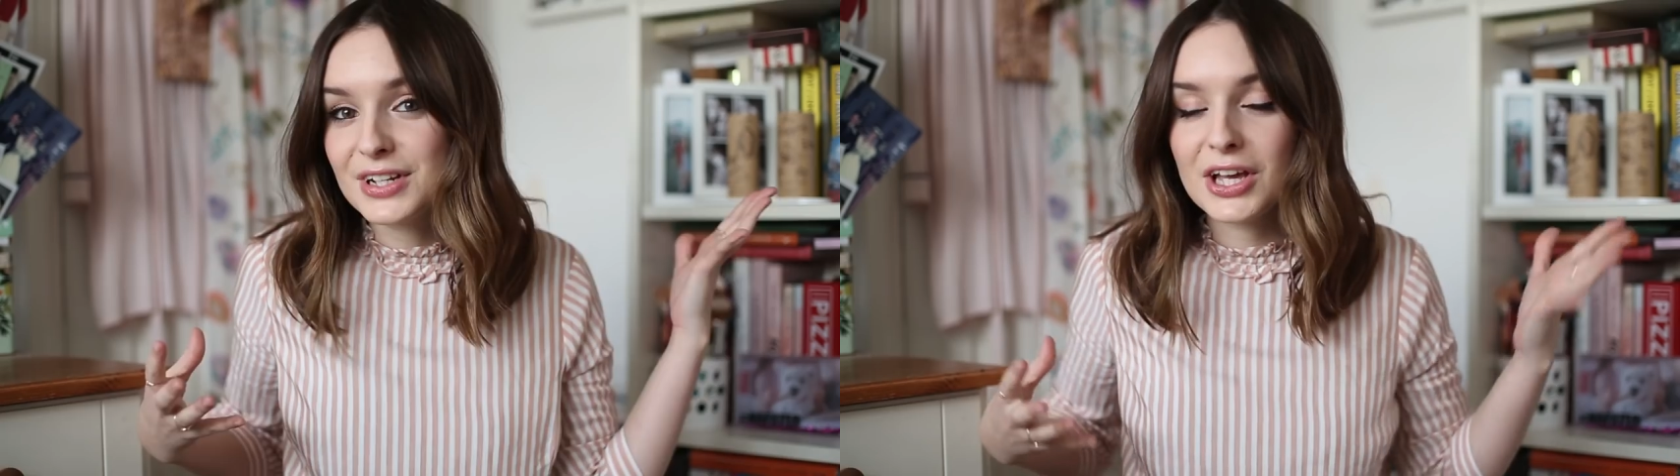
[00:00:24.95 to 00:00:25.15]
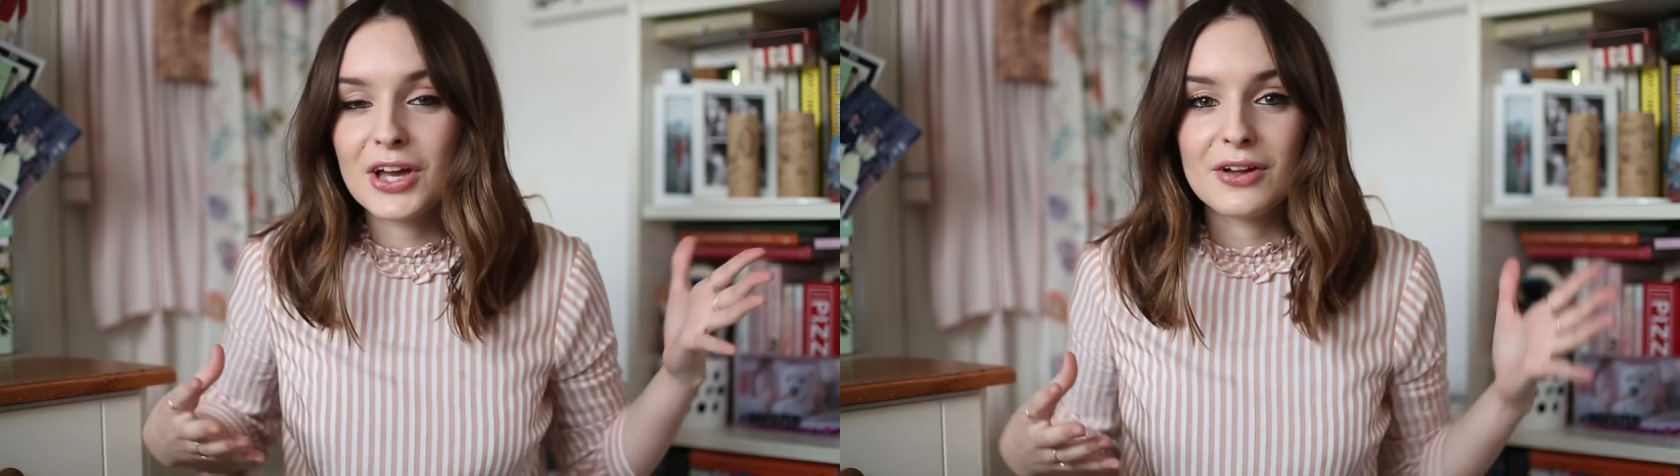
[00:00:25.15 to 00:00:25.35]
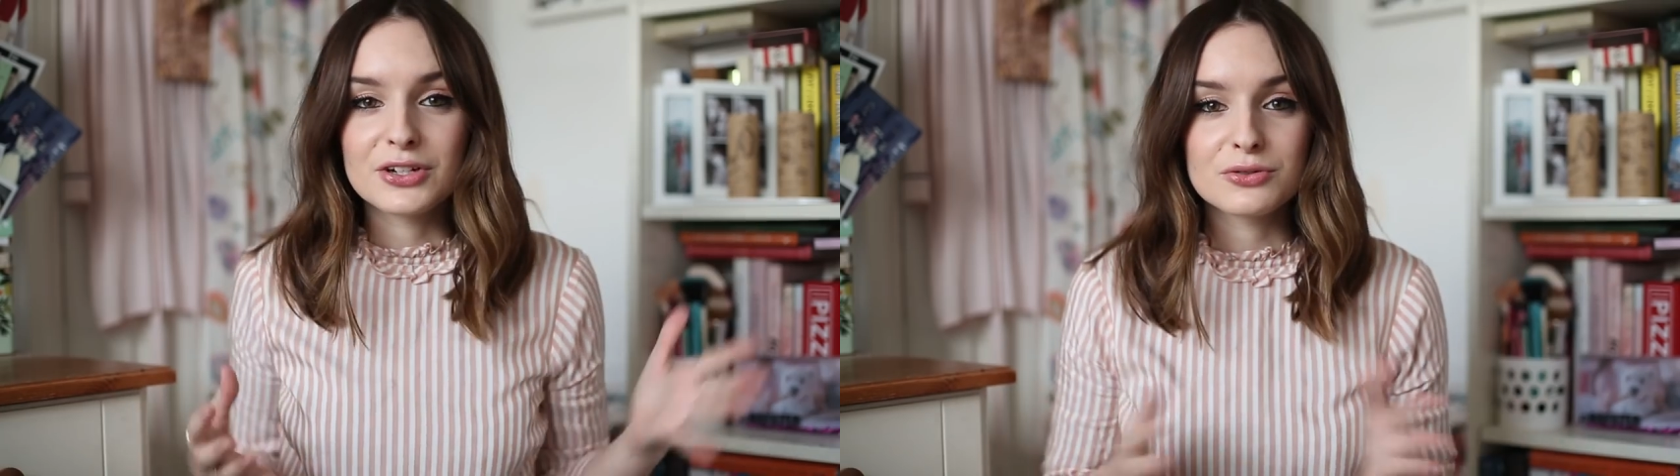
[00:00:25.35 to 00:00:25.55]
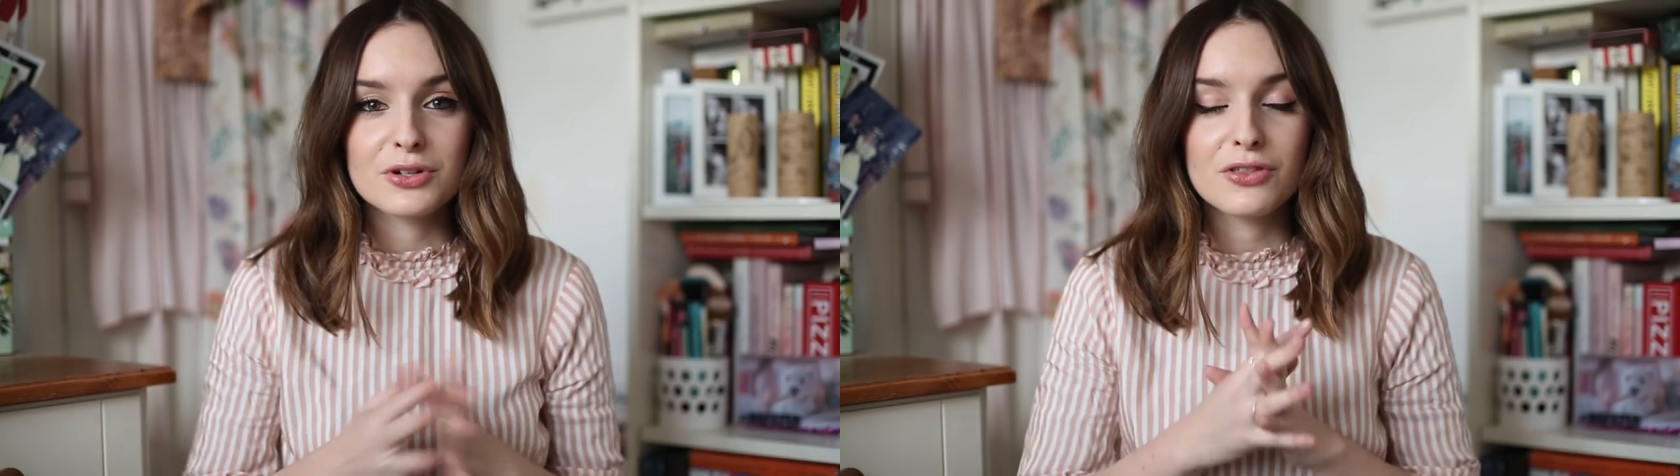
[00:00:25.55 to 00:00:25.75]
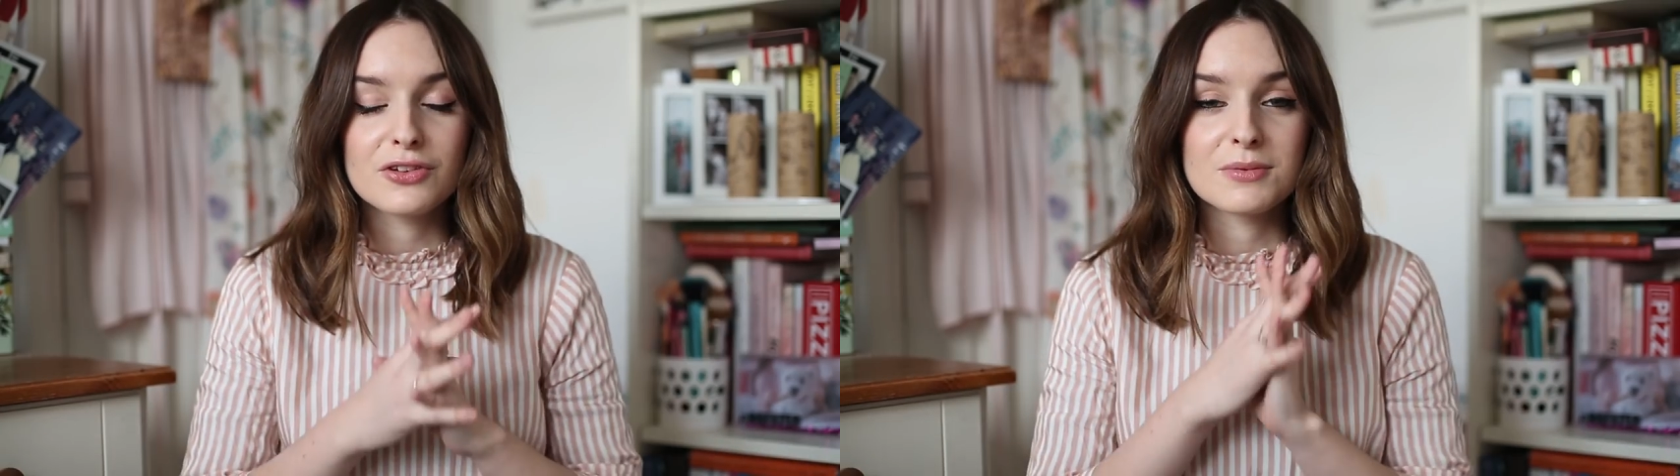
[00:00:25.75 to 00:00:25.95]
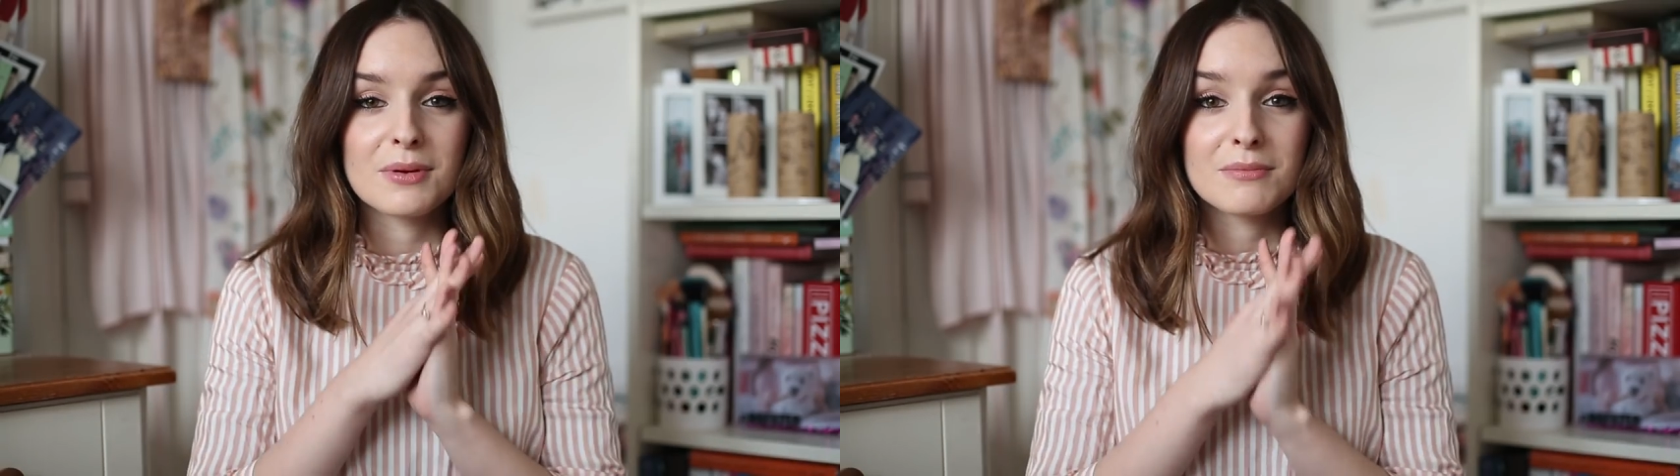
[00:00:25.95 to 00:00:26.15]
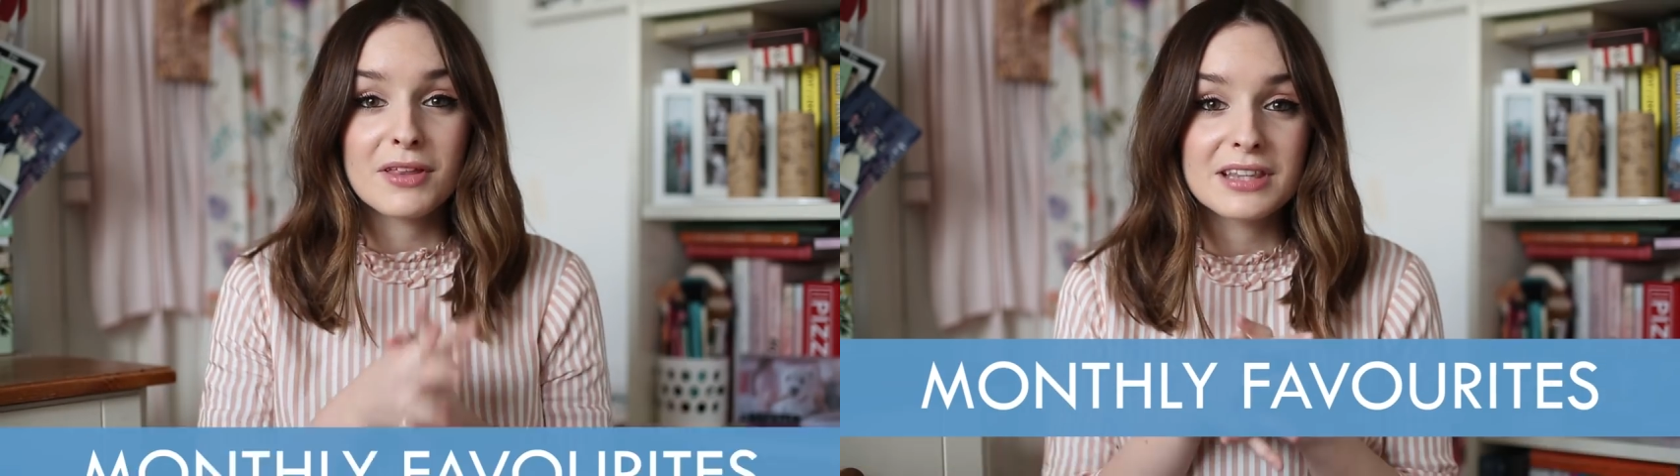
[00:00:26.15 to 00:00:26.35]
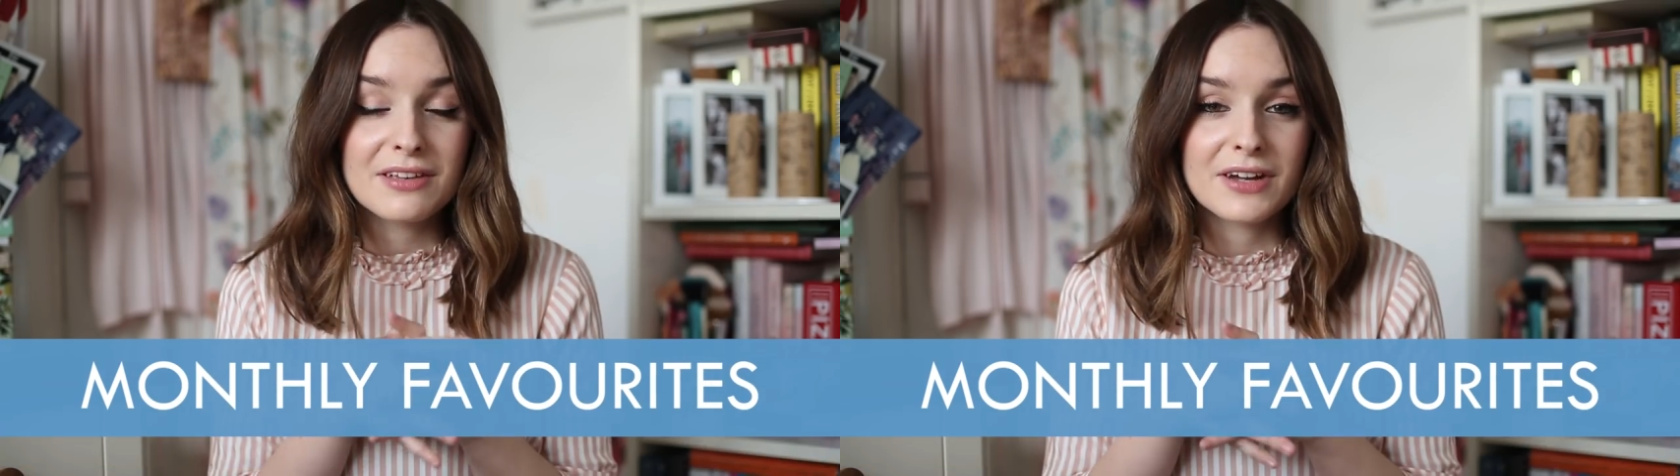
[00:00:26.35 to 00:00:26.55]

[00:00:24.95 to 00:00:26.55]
video and talk you through some of my monthly